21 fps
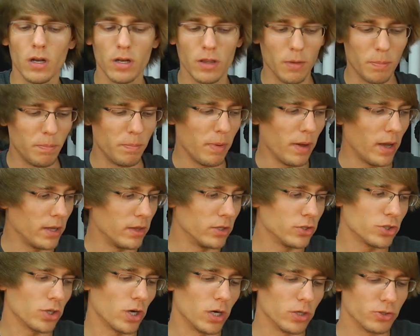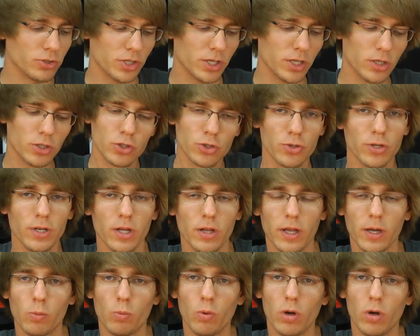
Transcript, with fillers: The, the charger is going to treat it like